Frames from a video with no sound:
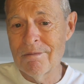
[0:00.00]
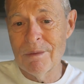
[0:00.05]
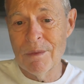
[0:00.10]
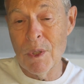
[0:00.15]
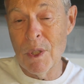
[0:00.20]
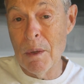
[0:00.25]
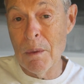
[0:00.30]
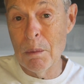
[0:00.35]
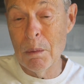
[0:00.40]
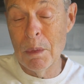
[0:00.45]

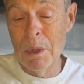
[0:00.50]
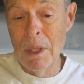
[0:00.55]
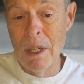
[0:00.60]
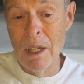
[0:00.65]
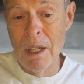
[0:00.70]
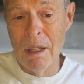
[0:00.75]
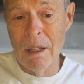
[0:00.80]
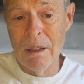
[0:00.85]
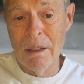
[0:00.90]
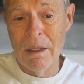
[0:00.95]
Probably
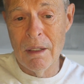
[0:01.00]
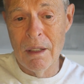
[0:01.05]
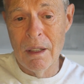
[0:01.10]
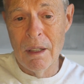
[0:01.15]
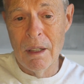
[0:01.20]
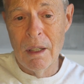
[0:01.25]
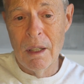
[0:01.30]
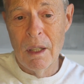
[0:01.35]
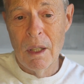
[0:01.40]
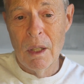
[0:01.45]
not.
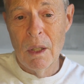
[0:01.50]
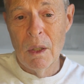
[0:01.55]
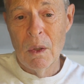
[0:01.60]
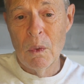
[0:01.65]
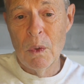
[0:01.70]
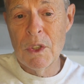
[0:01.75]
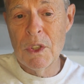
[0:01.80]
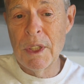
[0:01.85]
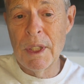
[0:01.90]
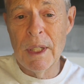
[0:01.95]

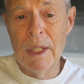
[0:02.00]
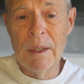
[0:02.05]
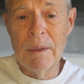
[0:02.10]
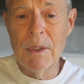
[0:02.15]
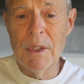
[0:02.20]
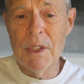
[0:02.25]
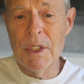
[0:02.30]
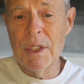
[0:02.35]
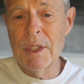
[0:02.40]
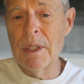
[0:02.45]
Would she
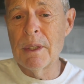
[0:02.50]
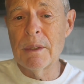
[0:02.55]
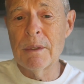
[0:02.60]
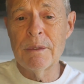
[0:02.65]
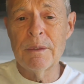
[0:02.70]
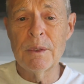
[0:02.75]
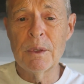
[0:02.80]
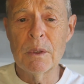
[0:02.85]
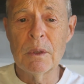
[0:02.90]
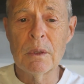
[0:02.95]
ever see the
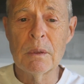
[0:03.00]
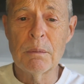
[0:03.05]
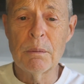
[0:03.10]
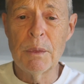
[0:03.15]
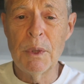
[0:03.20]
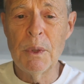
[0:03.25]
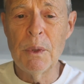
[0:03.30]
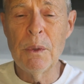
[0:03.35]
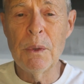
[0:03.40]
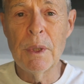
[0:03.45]
full
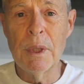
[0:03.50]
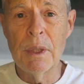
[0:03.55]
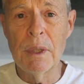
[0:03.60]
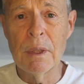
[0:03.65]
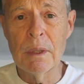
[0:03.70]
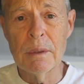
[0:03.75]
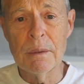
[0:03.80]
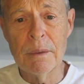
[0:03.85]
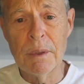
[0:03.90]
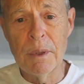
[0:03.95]
beauty
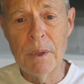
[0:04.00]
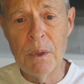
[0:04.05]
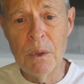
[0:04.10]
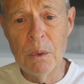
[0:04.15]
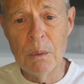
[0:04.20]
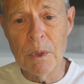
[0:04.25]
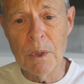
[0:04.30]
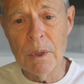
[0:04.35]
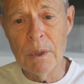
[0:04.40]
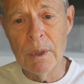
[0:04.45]
of
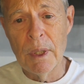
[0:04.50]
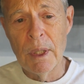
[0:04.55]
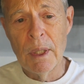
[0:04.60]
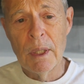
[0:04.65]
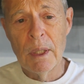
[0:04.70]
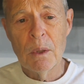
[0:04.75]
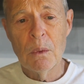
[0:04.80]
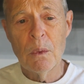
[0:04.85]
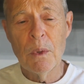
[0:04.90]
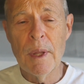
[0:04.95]
humor
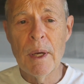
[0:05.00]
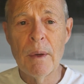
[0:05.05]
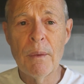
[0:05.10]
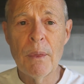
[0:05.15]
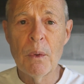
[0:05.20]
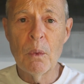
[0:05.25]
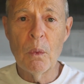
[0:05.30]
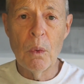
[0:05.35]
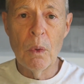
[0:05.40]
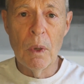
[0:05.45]
without
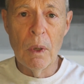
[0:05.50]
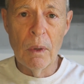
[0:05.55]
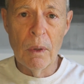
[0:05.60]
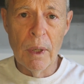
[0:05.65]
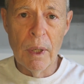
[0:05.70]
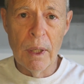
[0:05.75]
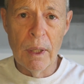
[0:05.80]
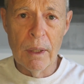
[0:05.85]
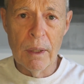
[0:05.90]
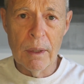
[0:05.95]
the
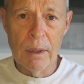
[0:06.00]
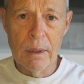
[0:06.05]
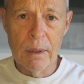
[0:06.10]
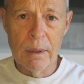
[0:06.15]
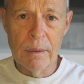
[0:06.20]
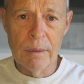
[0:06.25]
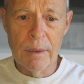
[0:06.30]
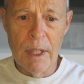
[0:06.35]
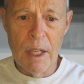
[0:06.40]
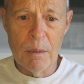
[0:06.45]
worry
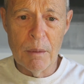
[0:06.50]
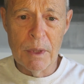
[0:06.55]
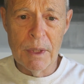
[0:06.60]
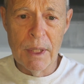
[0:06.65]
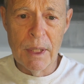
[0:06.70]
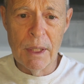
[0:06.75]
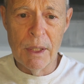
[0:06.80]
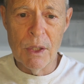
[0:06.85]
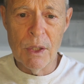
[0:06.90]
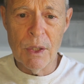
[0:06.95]
of
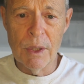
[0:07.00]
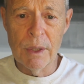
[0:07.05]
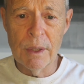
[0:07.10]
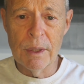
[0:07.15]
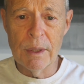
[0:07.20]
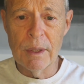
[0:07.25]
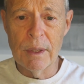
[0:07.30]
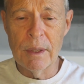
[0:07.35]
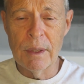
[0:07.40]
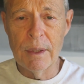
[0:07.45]

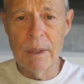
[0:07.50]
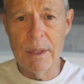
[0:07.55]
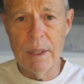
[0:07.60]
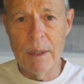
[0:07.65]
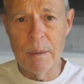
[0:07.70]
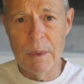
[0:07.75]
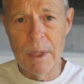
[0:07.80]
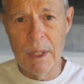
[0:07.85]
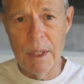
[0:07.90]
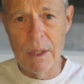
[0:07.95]
lamentation and the
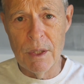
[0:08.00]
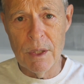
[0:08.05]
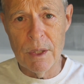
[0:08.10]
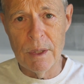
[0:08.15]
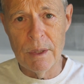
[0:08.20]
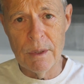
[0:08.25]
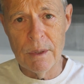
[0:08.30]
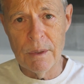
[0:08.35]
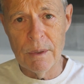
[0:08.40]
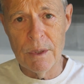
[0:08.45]

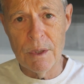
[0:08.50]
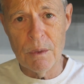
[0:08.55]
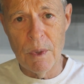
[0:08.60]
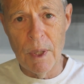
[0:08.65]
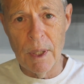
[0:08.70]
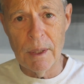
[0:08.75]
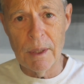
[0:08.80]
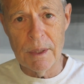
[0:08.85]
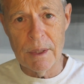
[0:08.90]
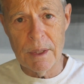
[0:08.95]
temptation towards
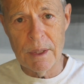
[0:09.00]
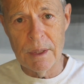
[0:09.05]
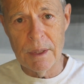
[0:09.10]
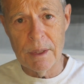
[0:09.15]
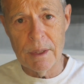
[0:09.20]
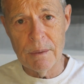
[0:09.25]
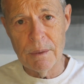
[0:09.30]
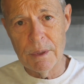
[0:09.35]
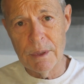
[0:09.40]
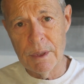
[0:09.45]

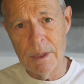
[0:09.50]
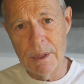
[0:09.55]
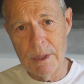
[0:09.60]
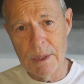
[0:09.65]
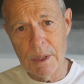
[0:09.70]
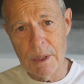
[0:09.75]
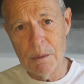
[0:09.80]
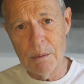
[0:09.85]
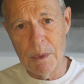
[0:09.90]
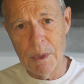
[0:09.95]
recklessness, which is
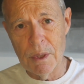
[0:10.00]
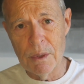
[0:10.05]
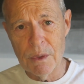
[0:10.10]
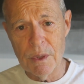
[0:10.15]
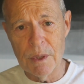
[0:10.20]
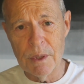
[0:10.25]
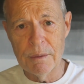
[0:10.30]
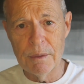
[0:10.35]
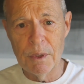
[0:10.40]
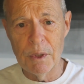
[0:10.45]
the
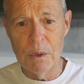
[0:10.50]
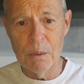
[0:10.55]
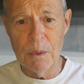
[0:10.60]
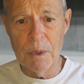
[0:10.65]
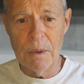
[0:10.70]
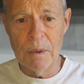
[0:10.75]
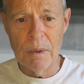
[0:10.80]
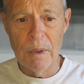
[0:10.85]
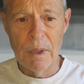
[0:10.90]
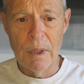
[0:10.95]
compulsion of humor?